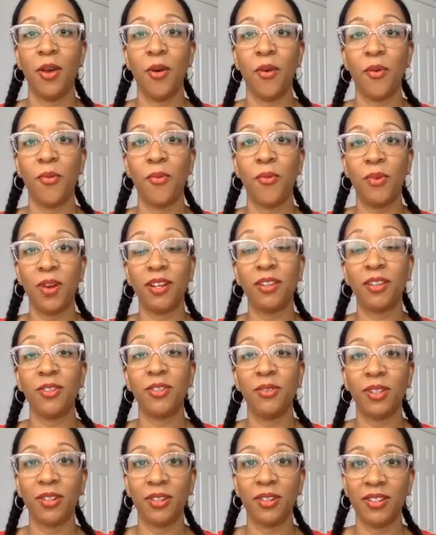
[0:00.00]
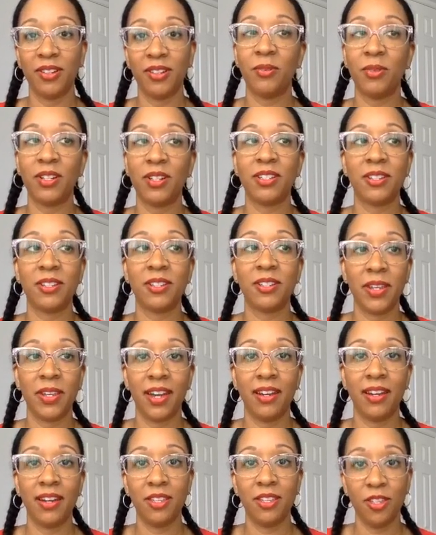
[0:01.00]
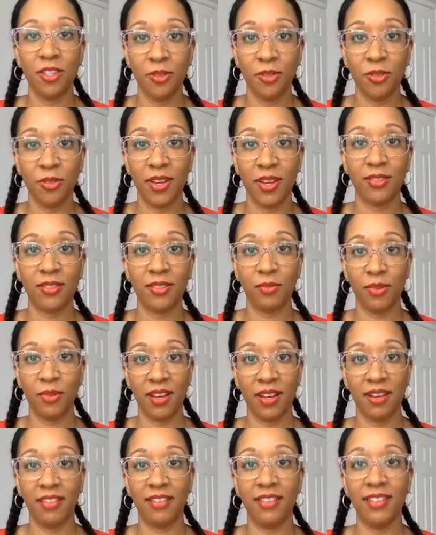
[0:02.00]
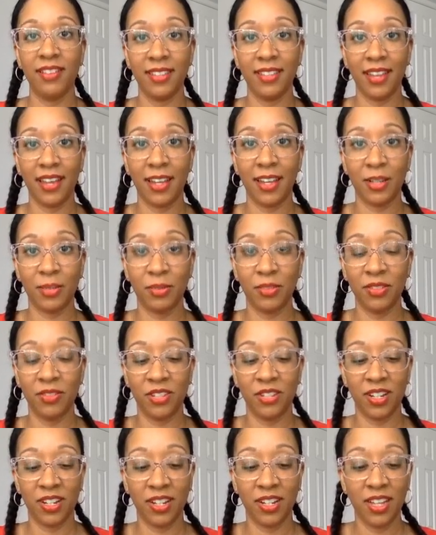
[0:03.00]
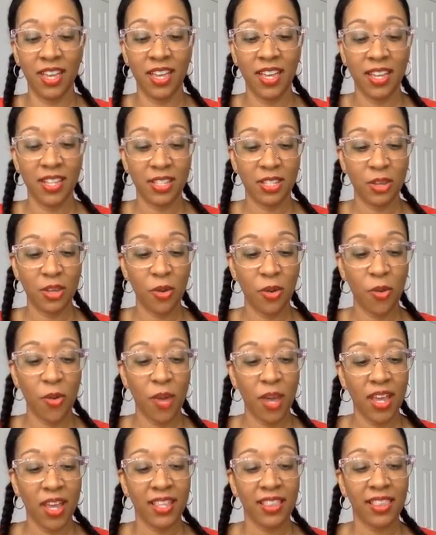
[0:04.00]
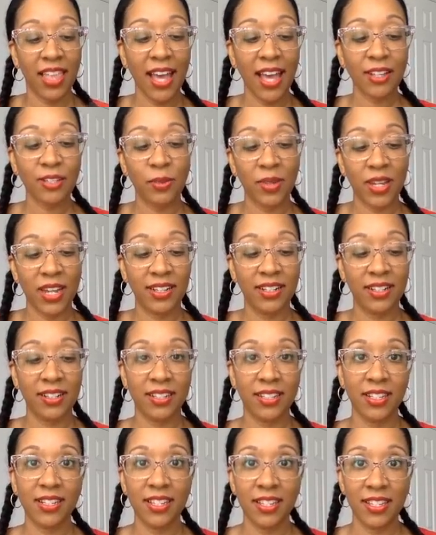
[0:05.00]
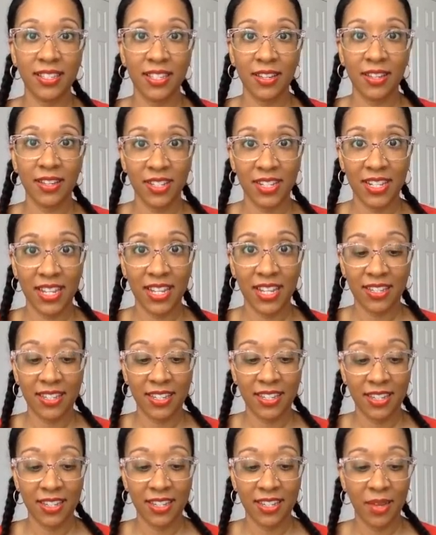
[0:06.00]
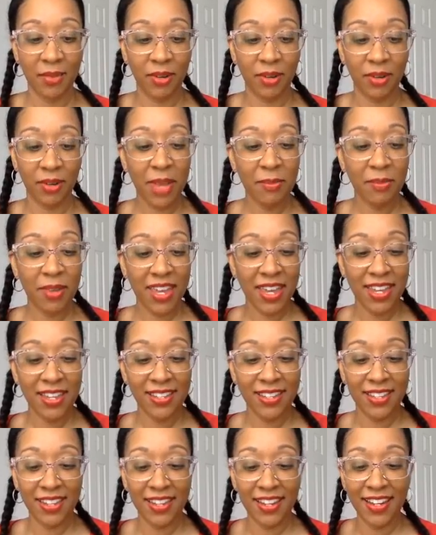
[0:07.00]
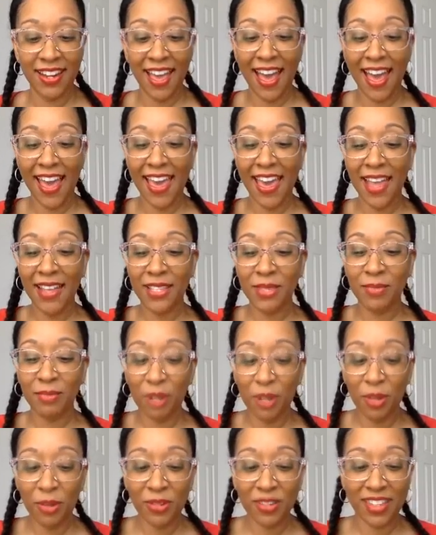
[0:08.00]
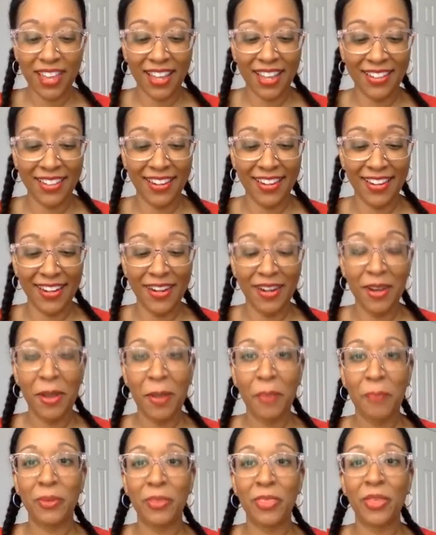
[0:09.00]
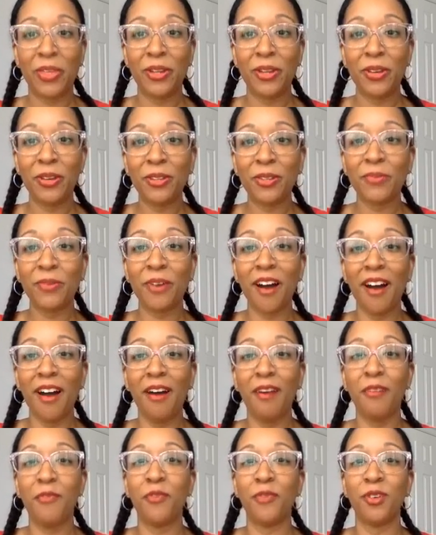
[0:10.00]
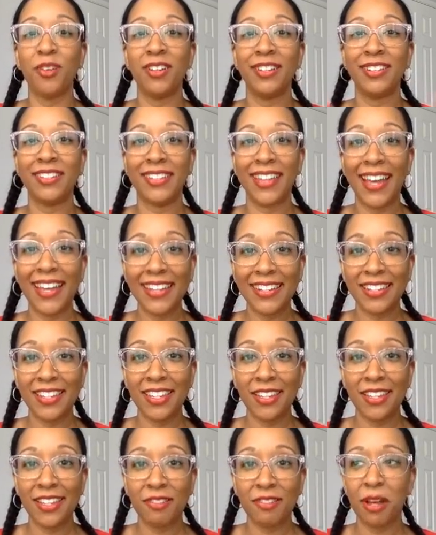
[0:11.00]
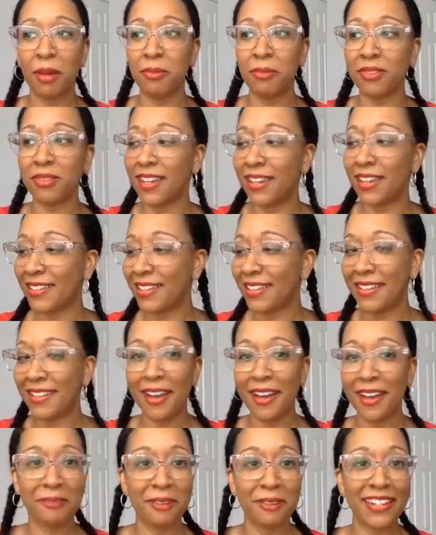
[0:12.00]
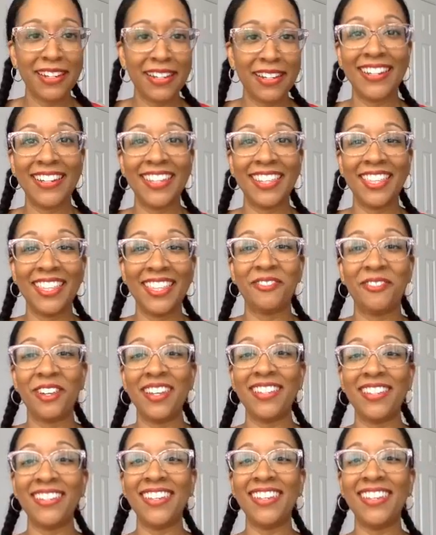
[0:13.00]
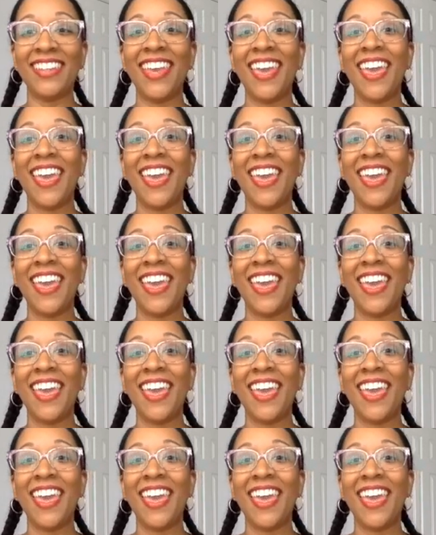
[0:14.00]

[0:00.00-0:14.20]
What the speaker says: what are you learning or what's jumping out at you as well in the Gospel of John. So last week I did 16, 17, 18, and when I came to 18, I had some notes down there, but the notes were all for 19. So I was like, did I not write down anything for 18?